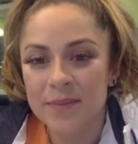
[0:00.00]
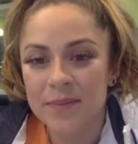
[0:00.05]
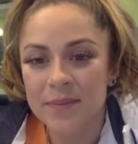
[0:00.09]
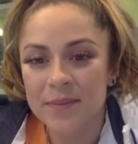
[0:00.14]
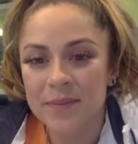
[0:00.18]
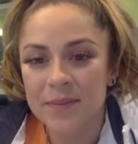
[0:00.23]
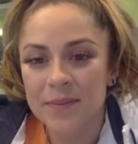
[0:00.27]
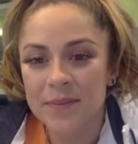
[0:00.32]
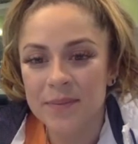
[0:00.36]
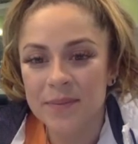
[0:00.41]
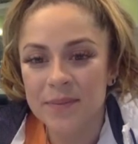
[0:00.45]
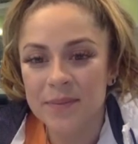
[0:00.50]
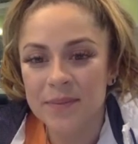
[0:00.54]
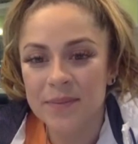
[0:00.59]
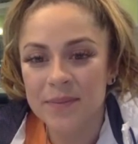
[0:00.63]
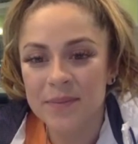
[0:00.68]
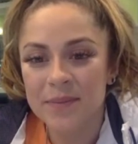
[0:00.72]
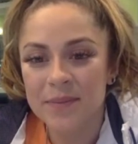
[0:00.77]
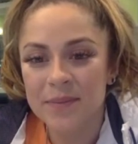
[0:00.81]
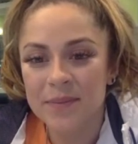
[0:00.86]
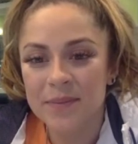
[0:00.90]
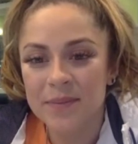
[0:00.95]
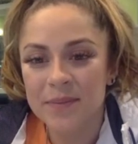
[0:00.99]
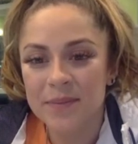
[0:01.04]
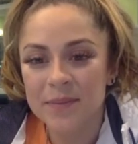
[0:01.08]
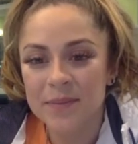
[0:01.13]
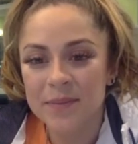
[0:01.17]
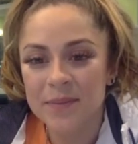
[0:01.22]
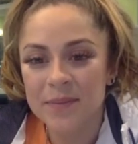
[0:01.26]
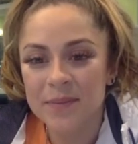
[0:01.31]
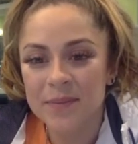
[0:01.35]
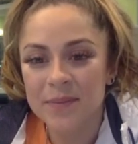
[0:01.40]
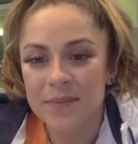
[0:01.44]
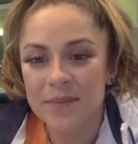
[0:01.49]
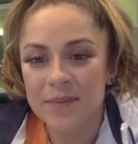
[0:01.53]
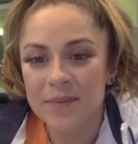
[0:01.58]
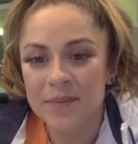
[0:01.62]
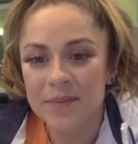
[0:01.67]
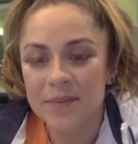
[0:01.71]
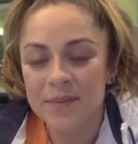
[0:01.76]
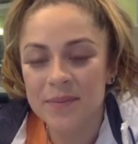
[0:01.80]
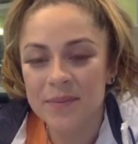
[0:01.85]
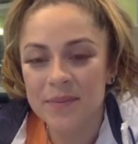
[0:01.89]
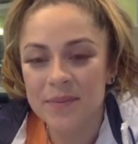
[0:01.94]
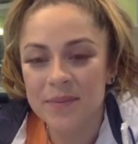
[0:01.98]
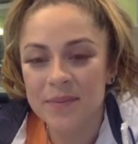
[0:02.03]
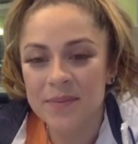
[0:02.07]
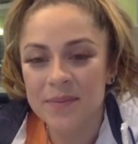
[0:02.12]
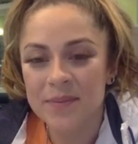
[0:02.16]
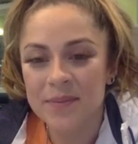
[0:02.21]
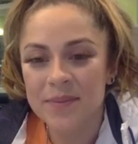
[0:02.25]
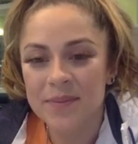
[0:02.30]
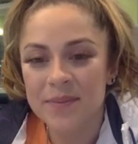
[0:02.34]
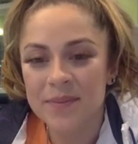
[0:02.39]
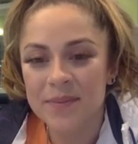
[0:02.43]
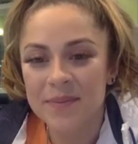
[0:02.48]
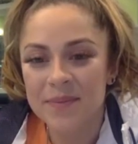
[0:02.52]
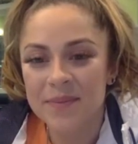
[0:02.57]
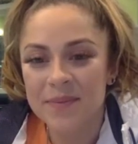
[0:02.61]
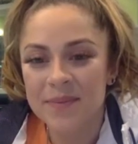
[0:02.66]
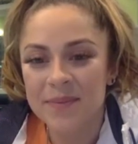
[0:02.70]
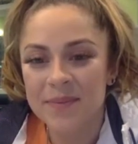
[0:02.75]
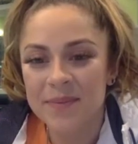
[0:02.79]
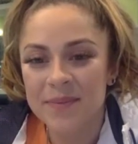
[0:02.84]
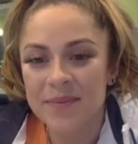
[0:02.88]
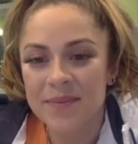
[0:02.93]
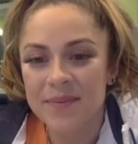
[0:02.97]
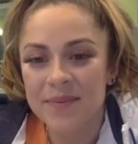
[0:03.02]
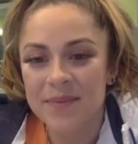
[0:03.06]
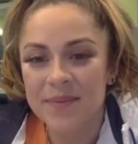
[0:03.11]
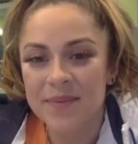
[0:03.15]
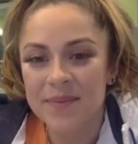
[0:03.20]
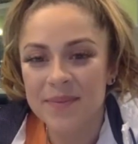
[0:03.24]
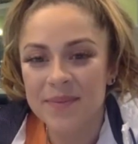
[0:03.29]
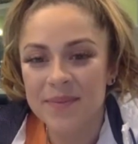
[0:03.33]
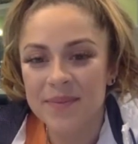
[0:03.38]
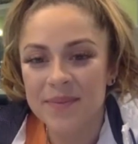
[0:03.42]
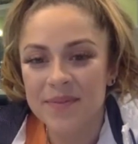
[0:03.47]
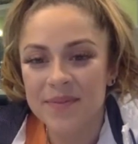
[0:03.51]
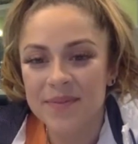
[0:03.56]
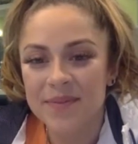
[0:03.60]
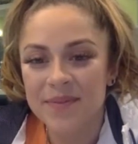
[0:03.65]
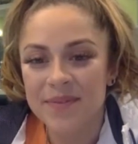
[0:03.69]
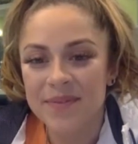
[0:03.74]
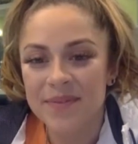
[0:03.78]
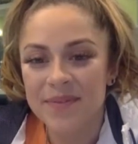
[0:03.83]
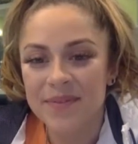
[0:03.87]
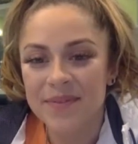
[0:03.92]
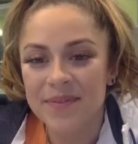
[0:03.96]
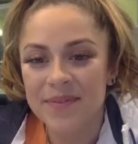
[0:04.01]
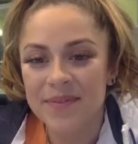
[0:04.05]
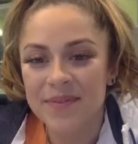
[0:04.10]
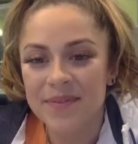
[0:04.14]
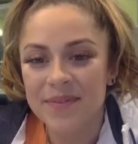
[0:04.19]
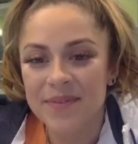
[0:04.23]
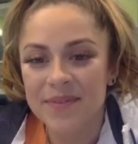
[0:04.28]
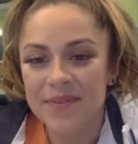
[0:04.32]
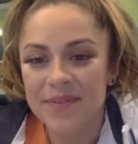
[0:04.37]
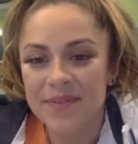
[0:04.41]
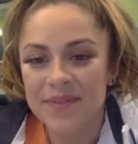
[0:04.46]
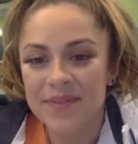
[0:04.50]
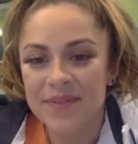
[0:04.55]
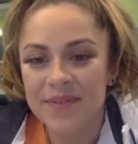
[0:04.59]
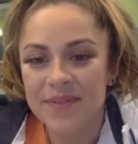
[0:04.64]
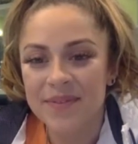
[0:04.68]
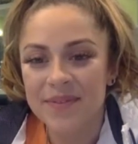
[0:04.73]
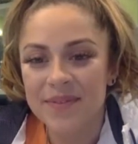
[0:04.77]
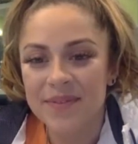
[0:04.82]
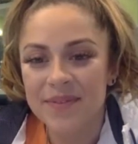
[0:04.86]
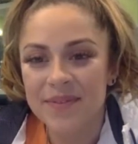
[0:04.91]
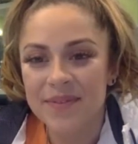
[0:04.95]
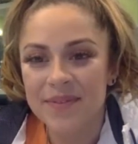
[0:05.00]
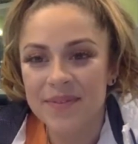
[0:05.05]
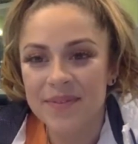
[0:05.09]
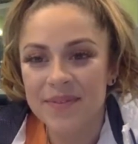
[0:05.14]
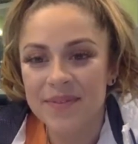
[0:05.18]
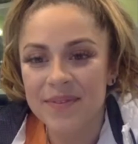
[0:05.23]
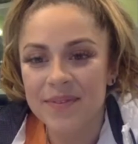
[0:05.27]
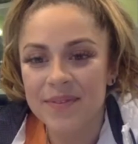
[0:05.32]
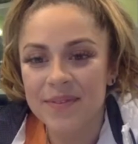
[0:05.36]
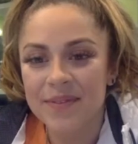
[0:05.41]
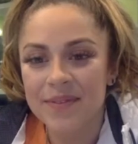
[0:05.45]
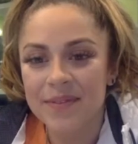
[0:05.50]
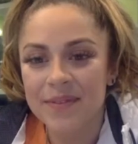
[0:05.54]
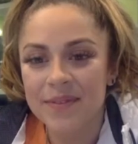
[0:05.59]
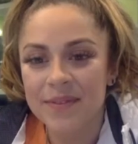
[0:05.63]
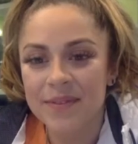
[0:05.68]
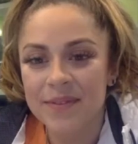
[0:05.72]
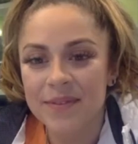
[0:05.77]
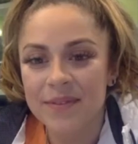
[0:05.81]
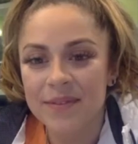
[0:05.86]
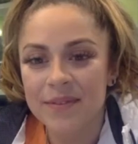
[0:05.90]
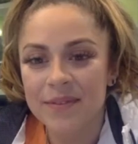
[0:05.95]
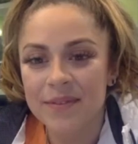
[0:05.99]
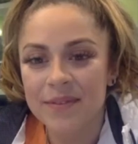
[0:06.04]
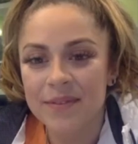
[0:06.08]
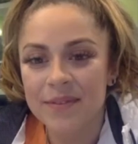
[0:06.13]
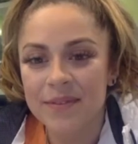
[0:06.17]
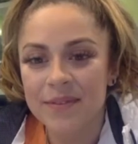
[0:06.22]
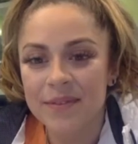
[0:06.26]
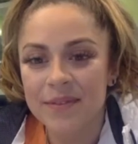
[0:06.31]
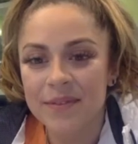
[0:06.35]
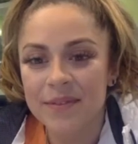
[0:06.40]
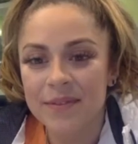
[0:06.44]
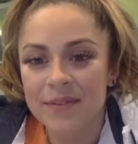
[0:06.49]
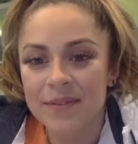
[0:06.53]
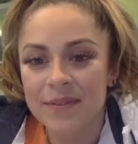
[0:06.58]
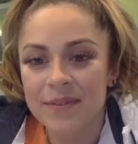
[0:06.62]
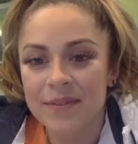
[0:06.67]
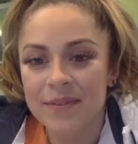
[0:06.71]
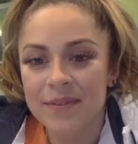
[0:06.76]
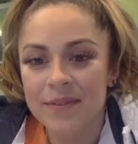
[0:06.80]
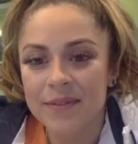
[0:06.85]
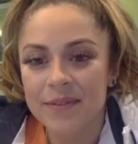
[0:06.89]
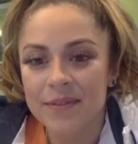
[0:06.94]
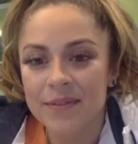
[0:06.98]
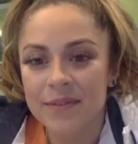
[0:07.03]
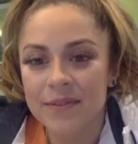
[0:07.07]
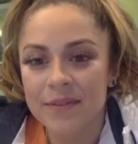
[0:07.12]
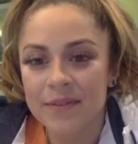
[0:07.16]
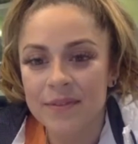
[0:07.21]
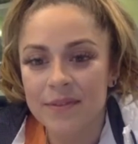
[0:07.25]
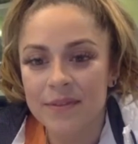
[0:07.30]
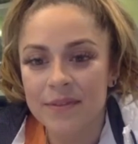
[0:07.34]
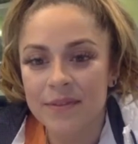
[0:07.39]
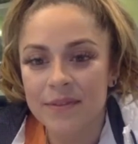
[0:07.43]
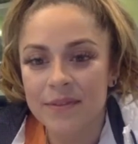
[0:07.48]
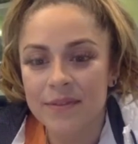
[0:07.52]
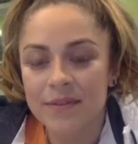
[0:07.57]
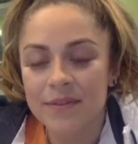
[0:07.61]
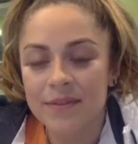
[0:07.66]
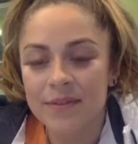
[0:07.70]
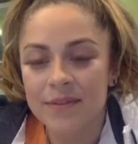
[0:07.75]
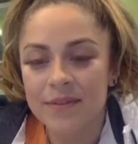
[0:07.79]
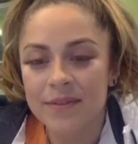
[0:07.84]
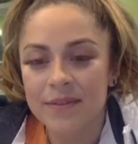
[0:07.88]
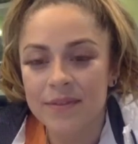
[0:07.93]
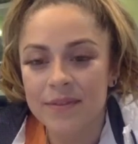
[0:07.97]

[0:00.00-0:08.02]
(silent)